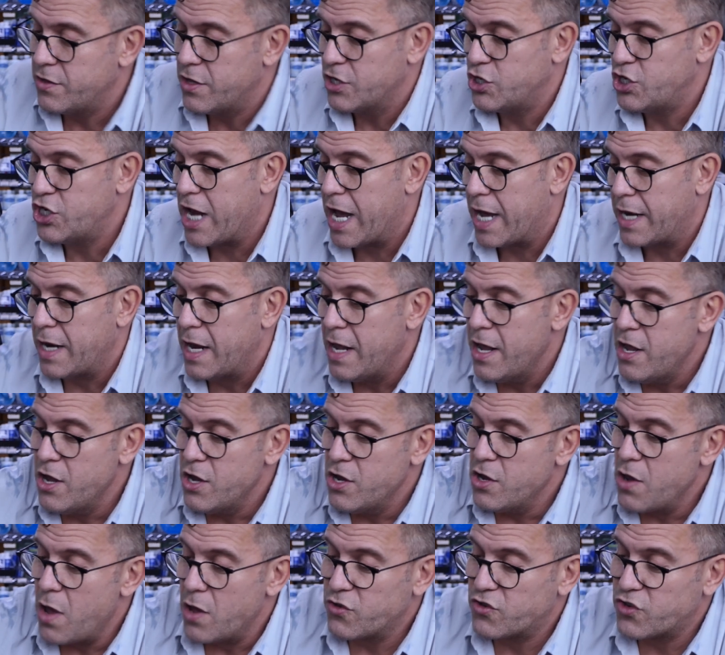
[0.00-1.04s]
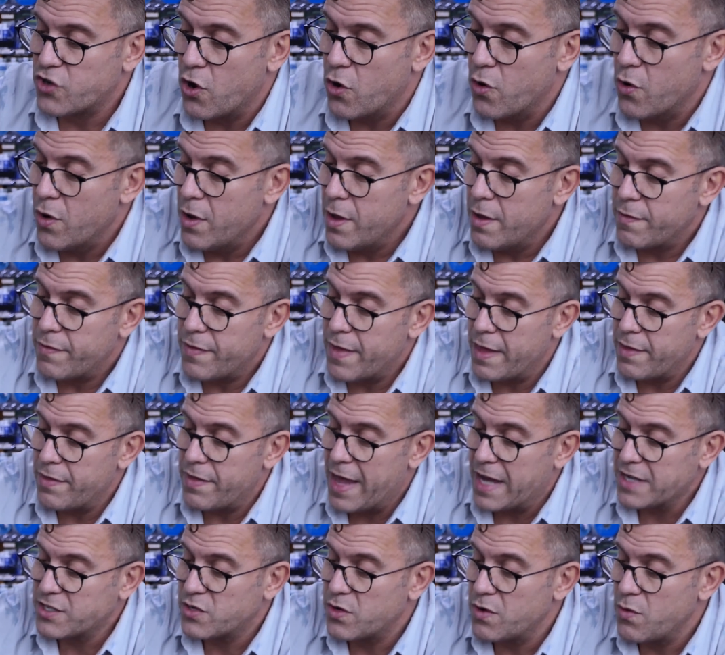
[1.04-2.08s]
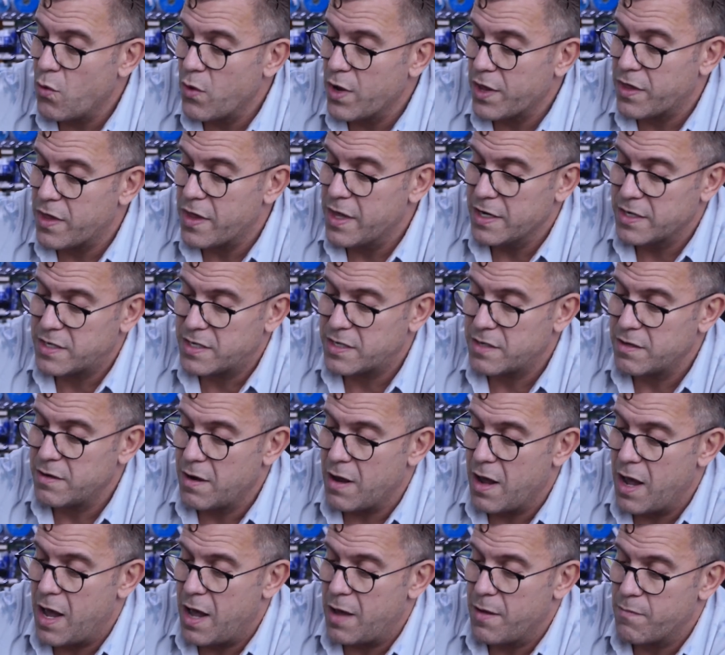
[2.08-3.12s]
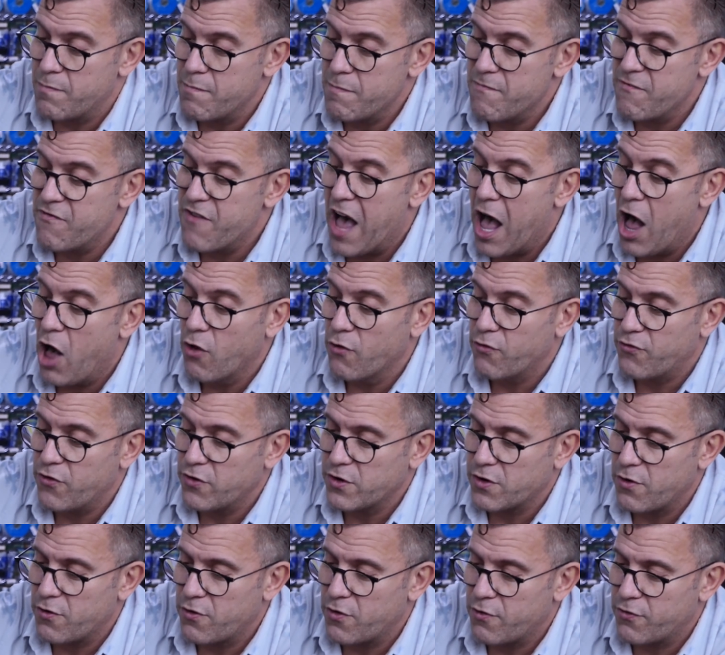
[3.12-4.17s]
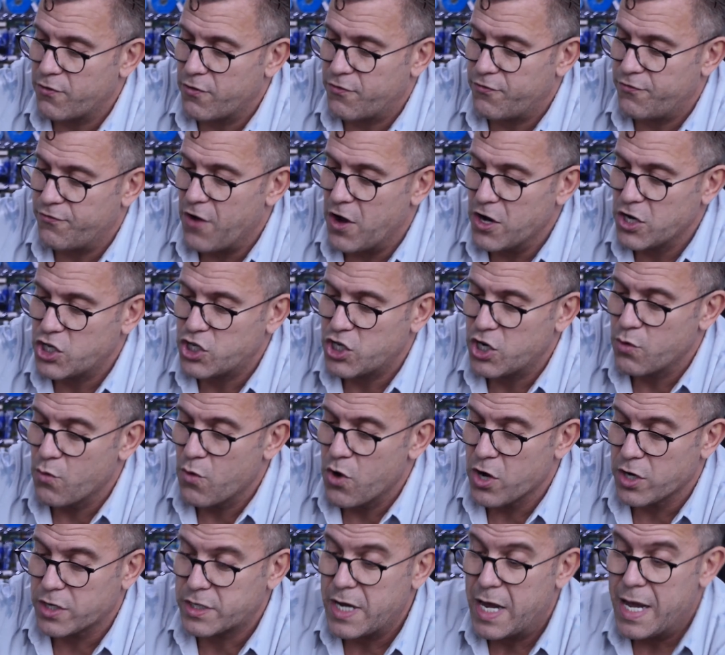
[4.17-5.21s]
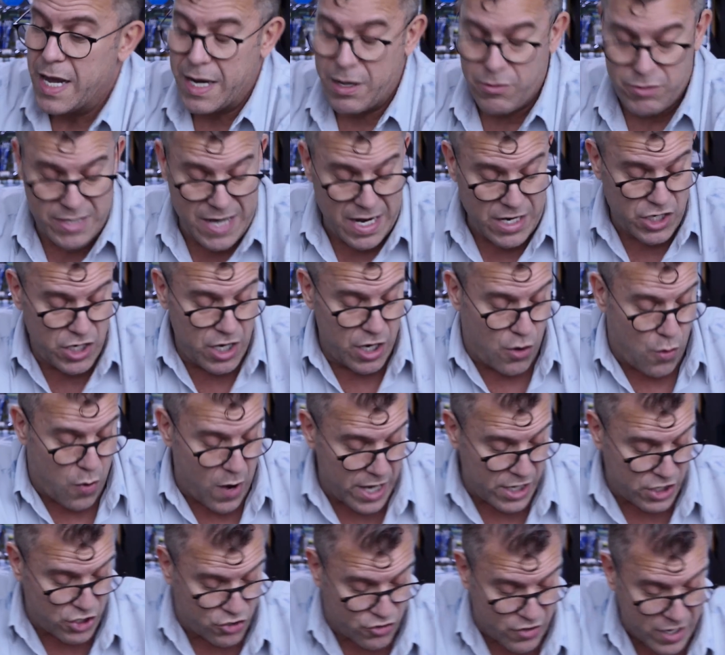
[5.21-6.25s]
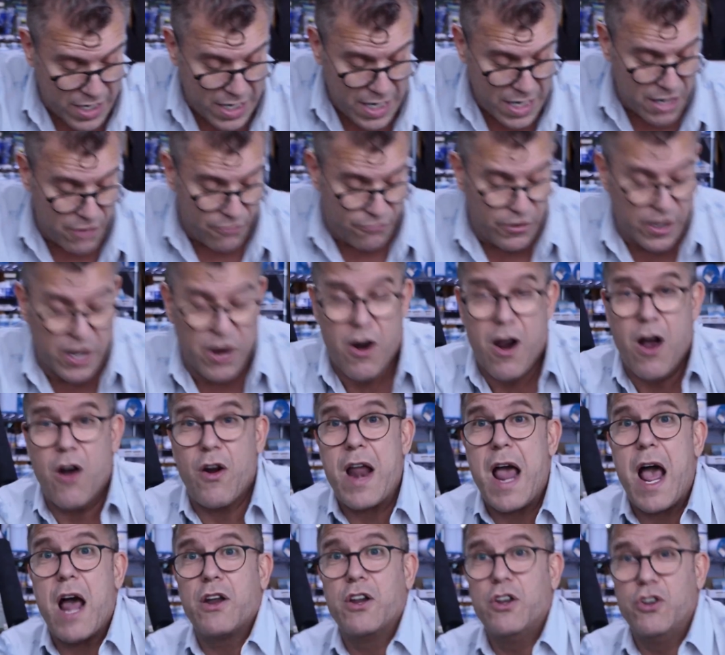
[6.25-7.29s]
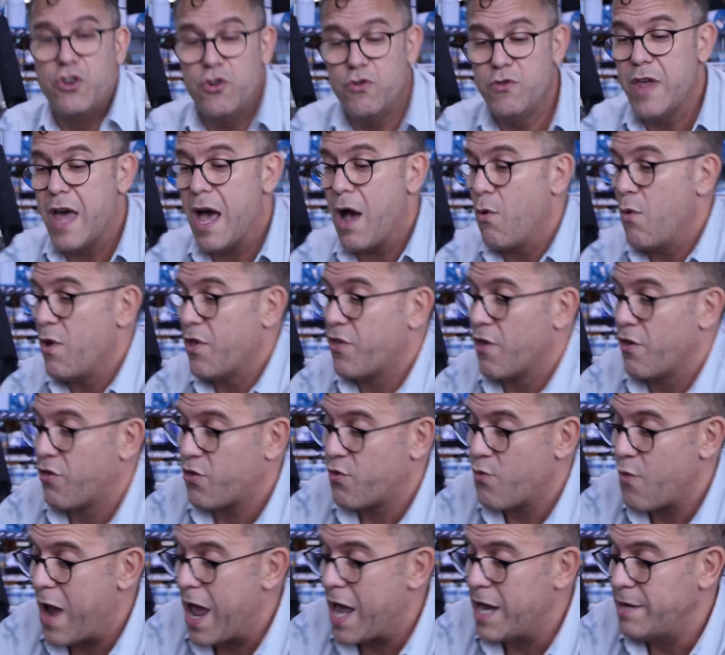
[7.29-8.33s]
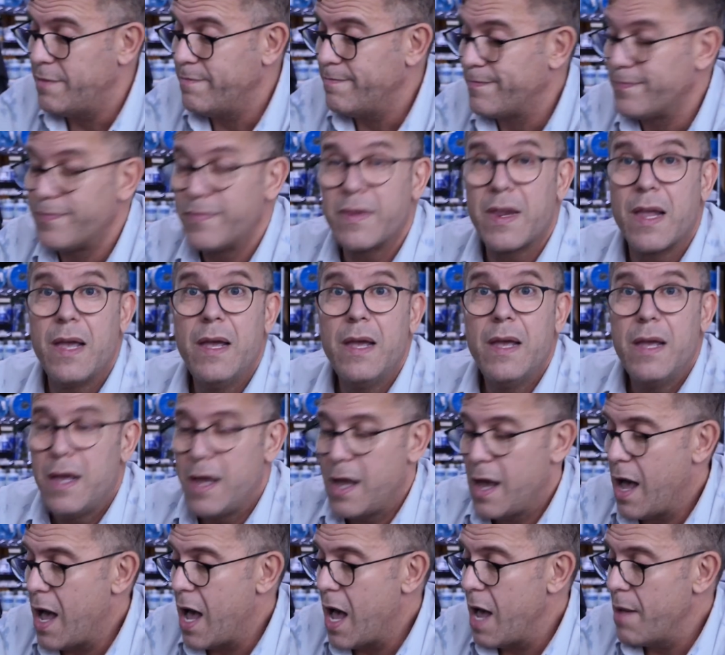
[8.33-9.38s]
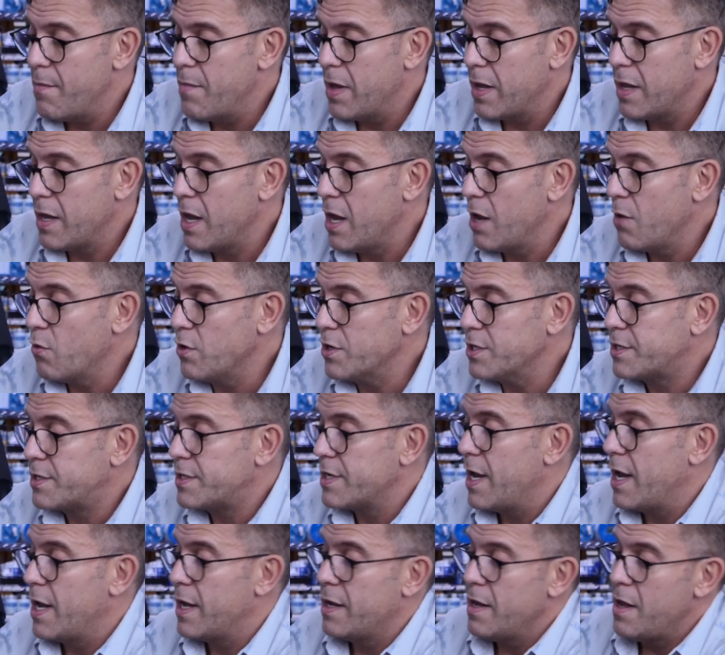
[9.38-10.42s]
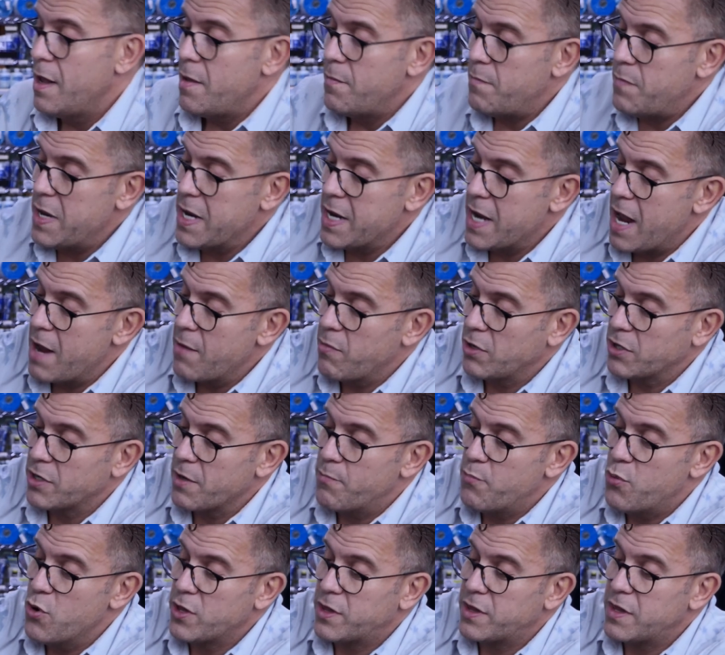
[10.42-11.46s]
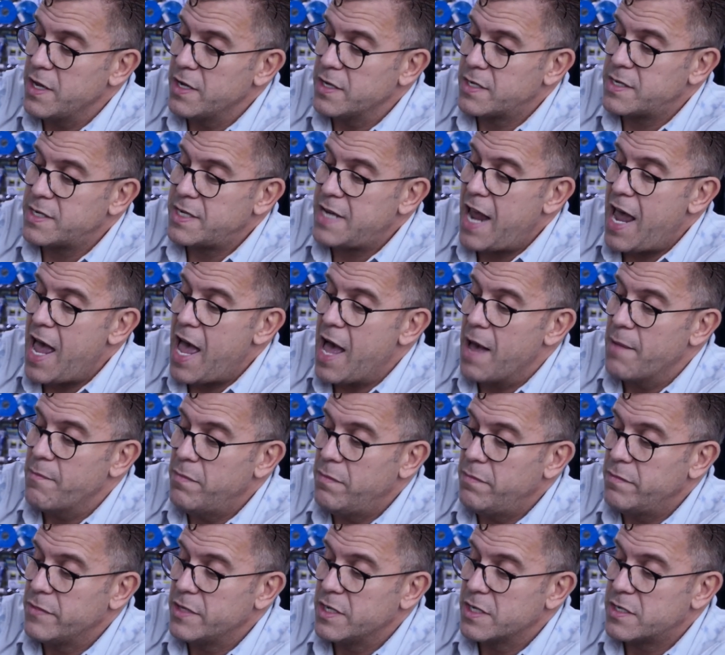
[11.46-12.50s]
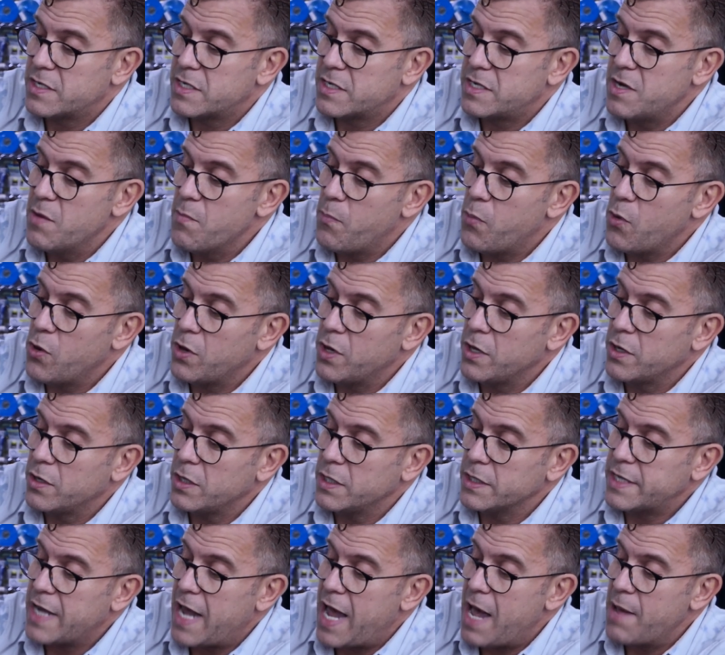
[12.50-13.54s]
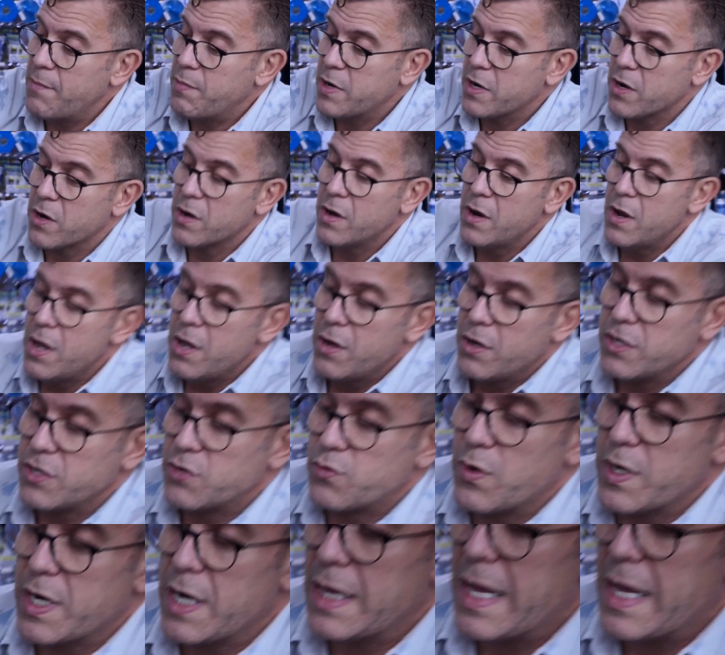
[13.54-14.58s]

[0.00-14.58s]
jet. So that's what this valve function works. And it was actually quite tricky to figure out how to do that with a thread. It was being able to put this tab, this simple little tab here, is what